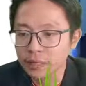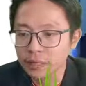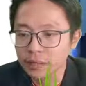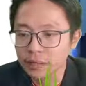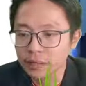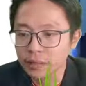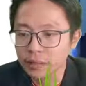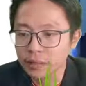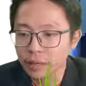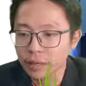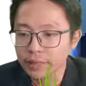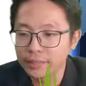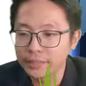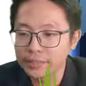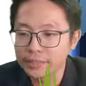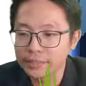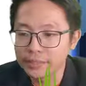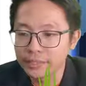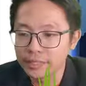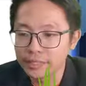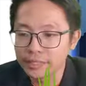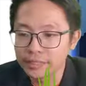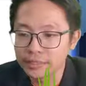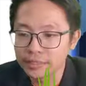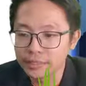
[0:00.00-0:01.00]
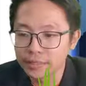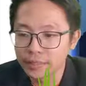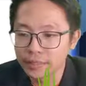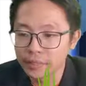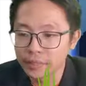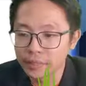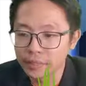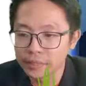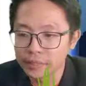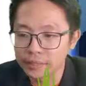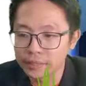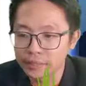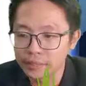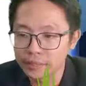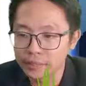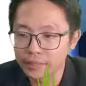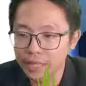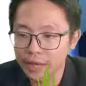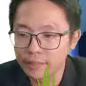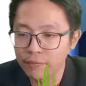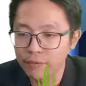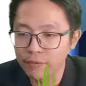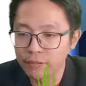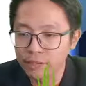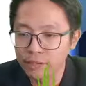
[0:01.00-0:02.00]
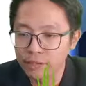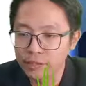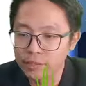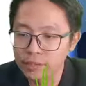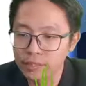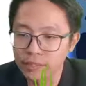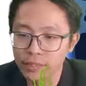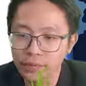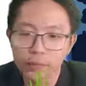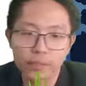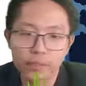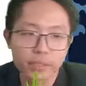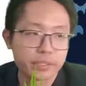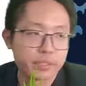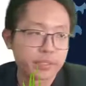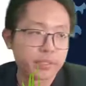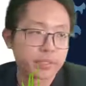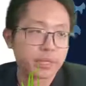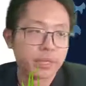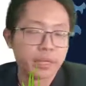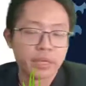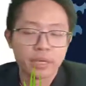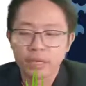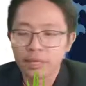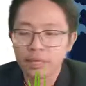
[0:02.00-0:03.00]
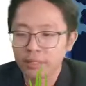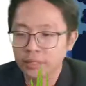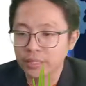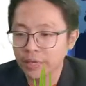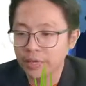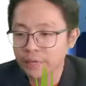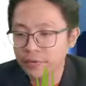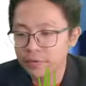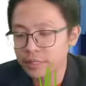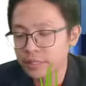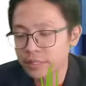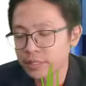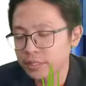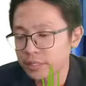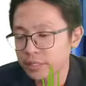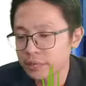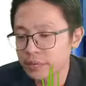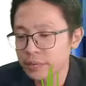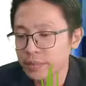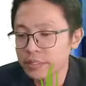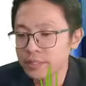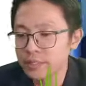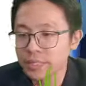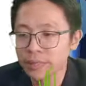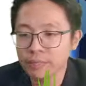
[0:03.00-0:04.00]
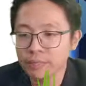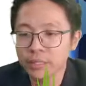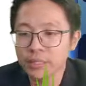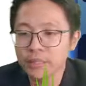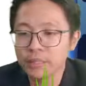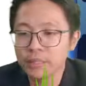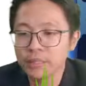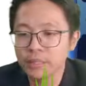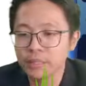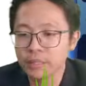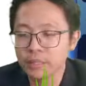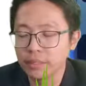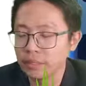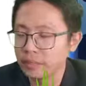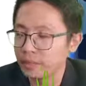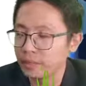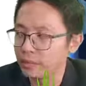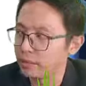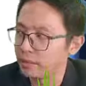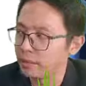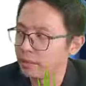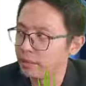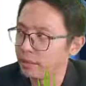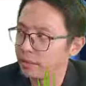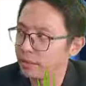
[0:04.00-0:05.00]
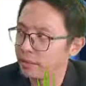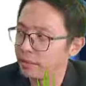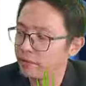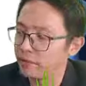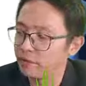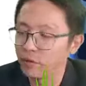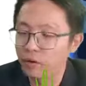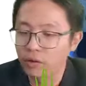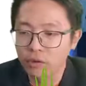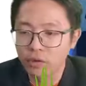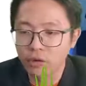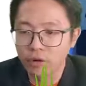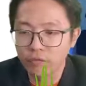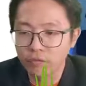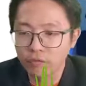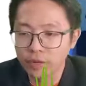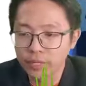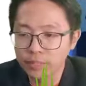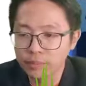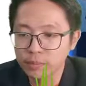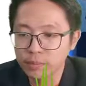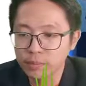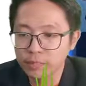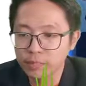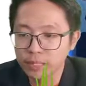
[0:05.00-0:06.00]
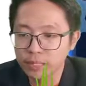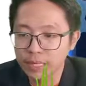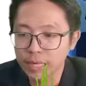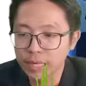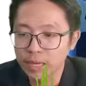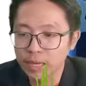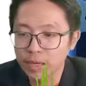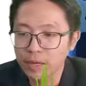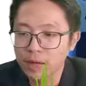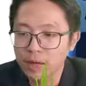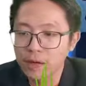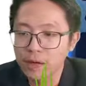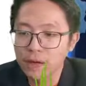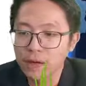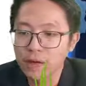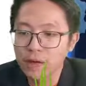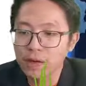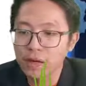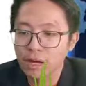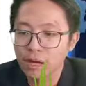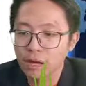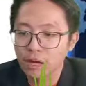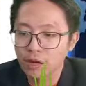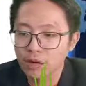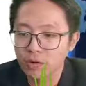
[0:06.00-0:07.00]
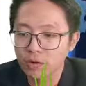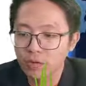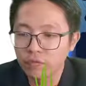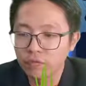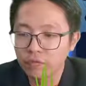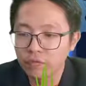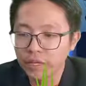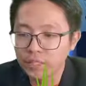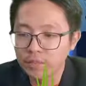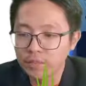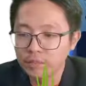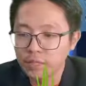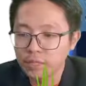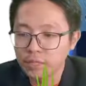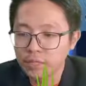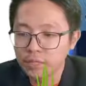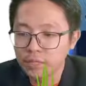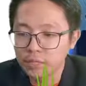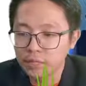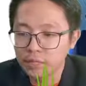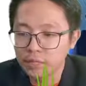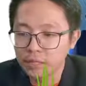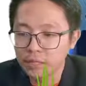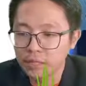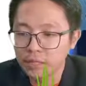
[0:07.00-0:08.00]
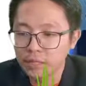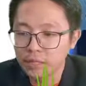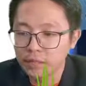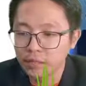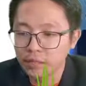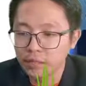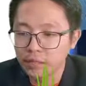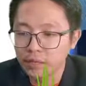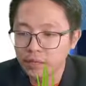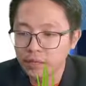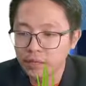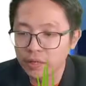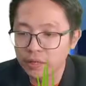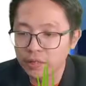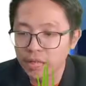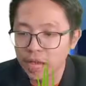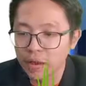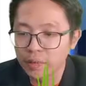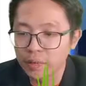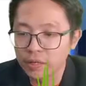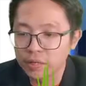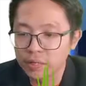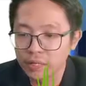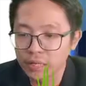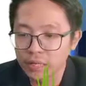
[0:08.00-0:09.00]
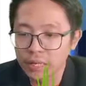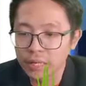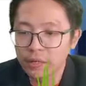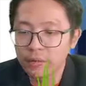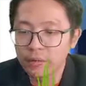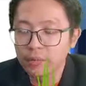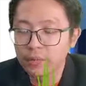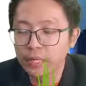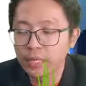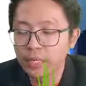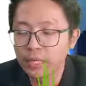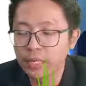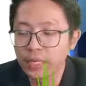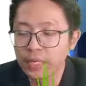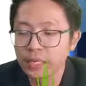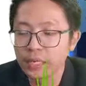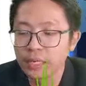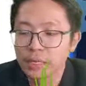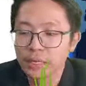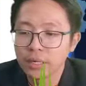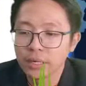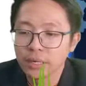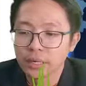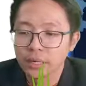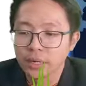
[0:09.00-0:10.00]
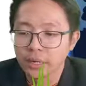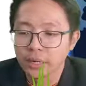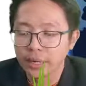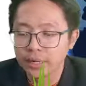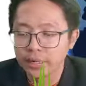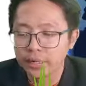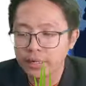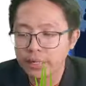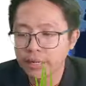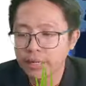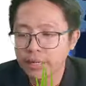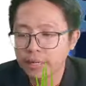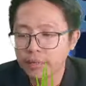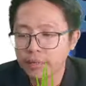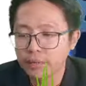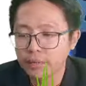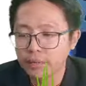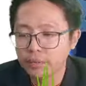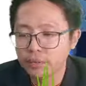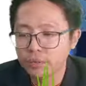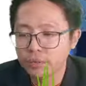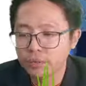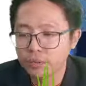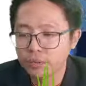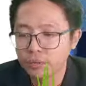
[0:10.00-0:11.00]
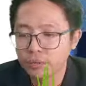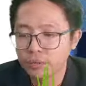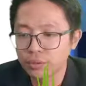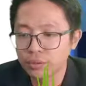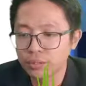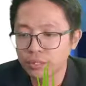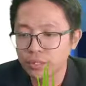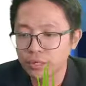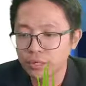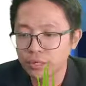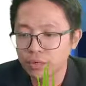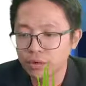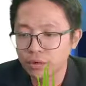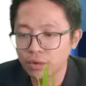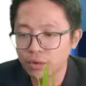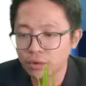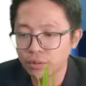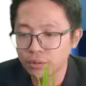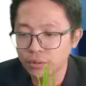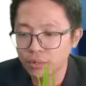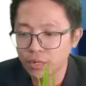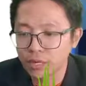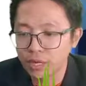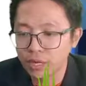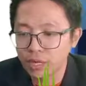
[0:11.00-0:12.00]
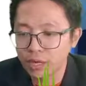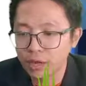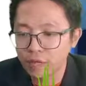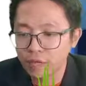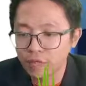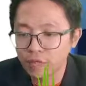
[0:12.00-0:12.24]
I just say it's diverging series. Diverging series, that means for convex mirror lah. Convex mirror, it diverge a light away, and then also the concave